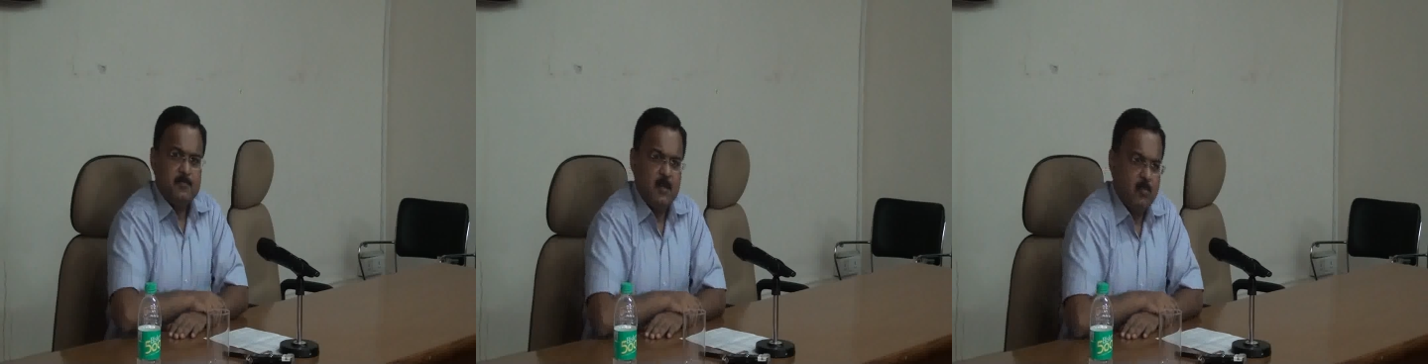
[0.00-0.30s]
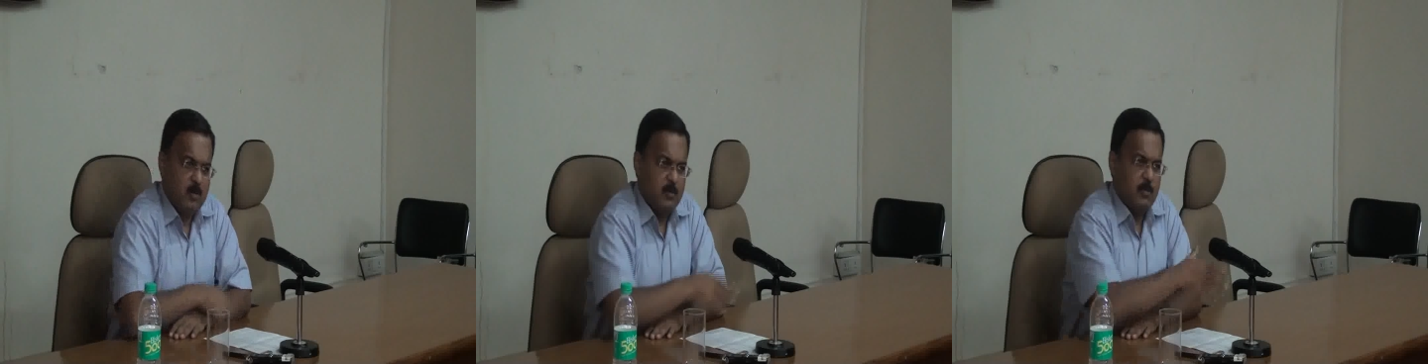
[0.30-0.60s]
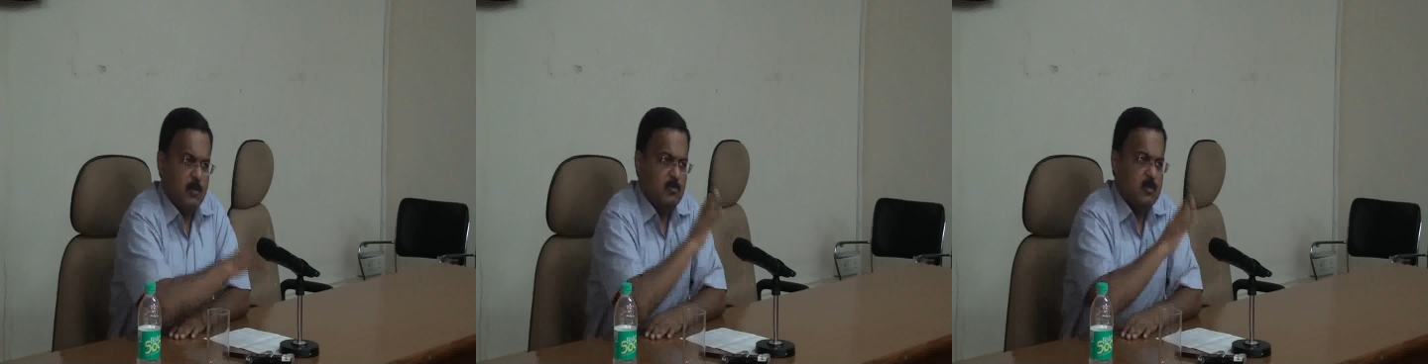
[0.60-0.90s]
whatever
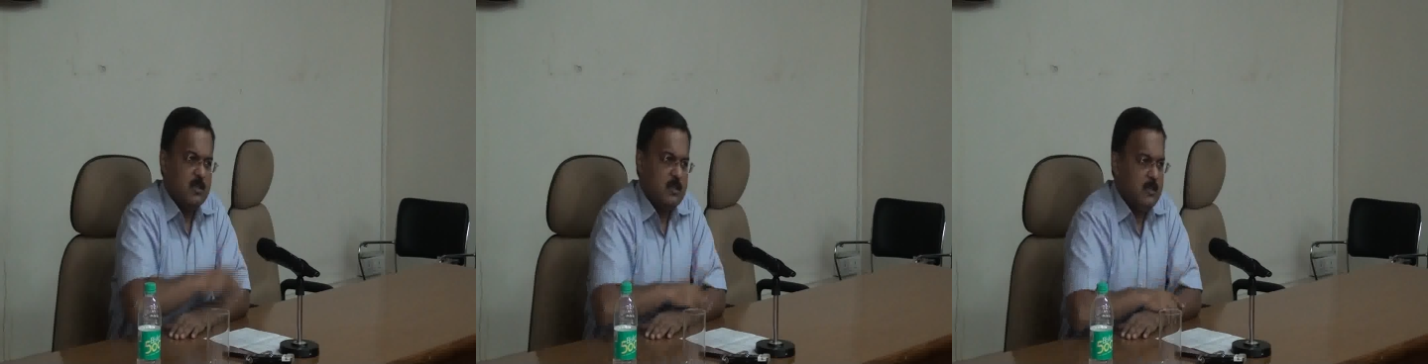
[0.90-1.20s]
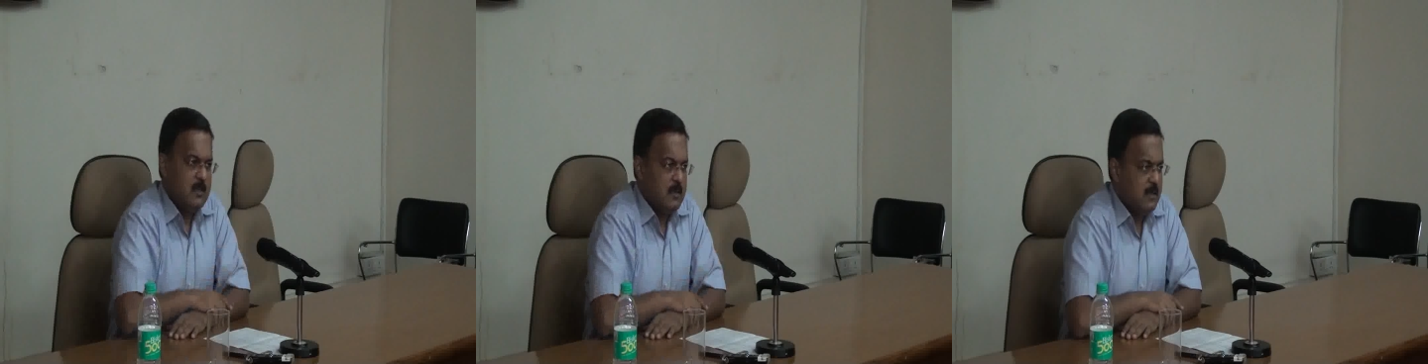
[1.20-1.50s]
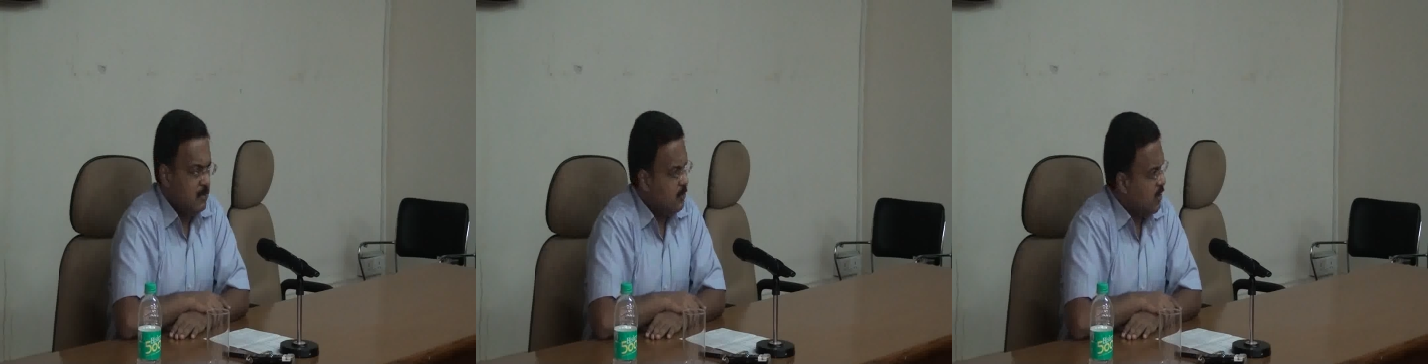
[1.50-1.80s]
amount
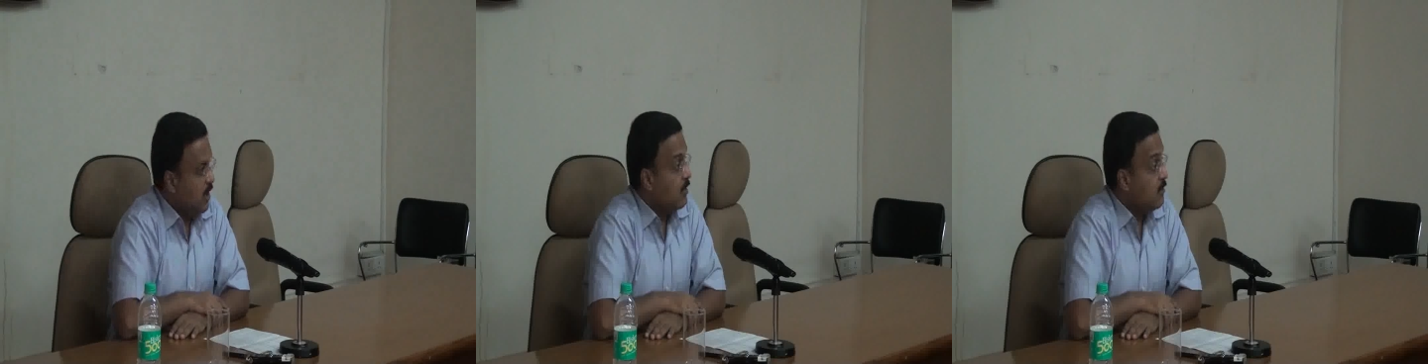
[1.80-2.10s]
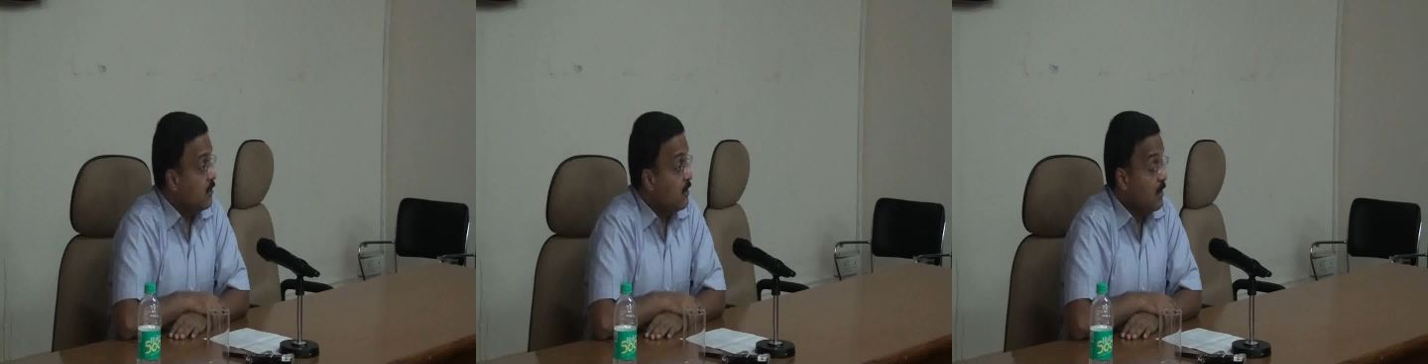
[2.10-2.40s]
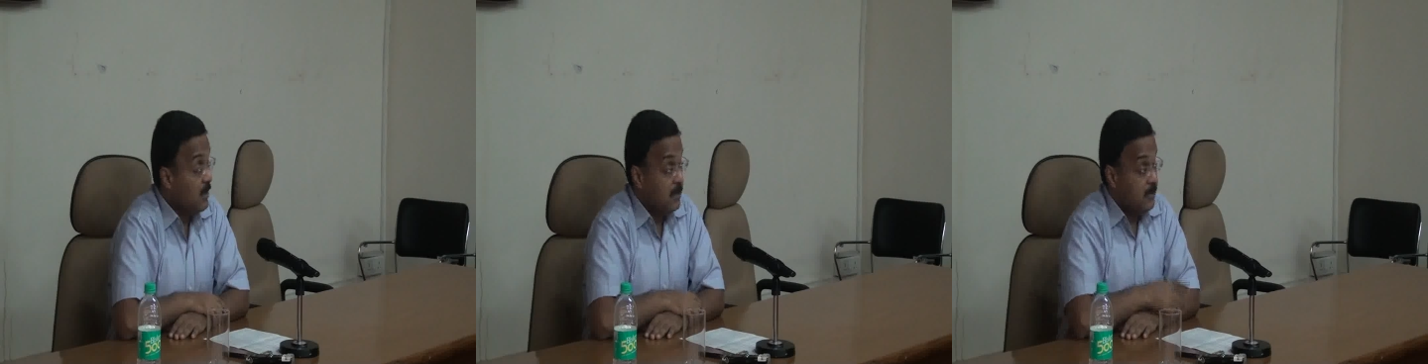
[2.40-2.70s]
it was there.
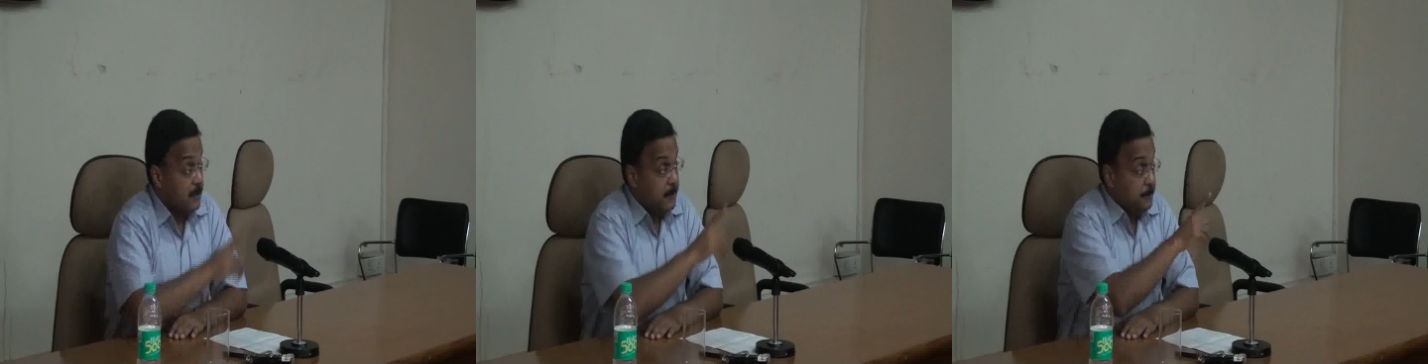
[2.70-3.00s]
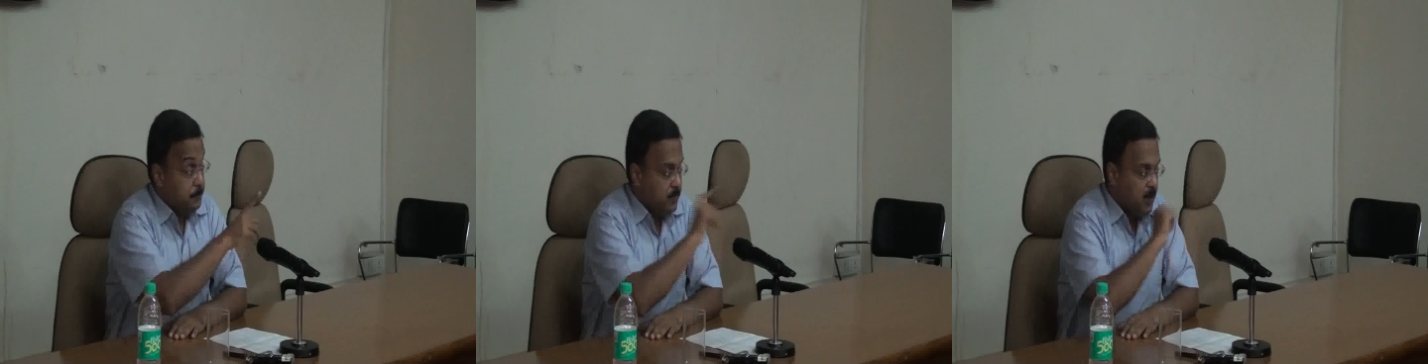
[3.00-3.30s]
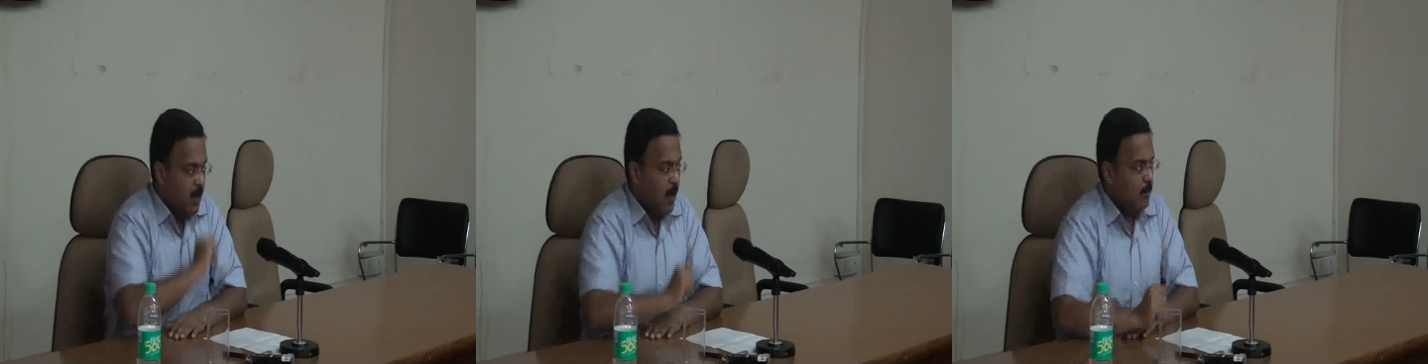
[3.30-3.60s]

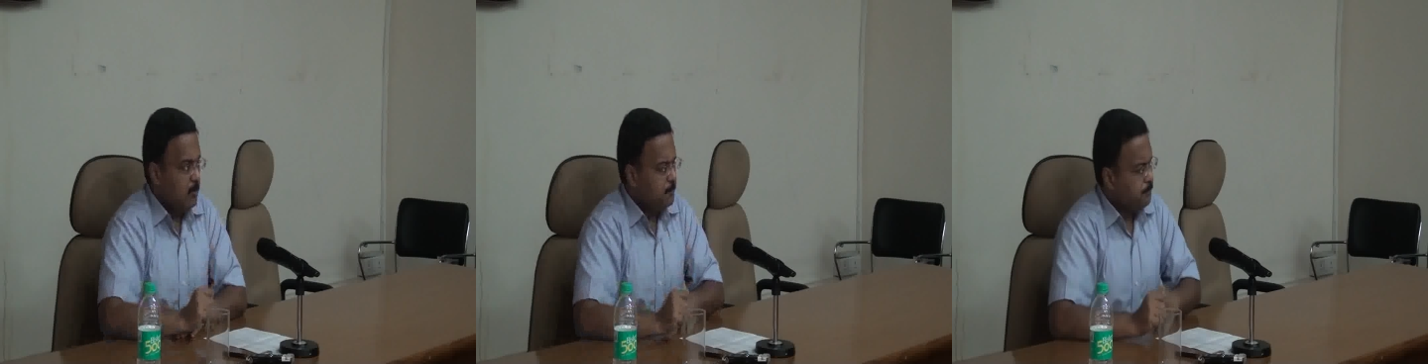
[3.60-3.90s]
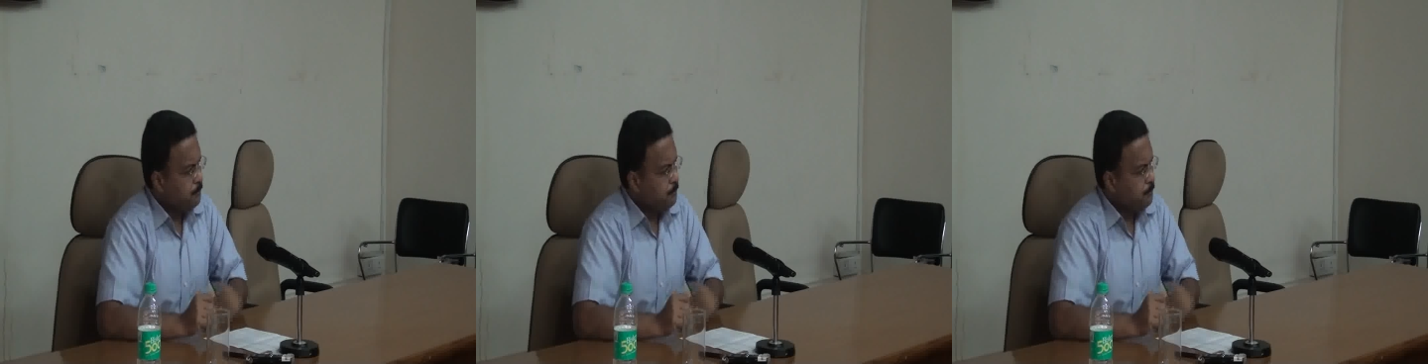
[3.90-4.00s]
Now,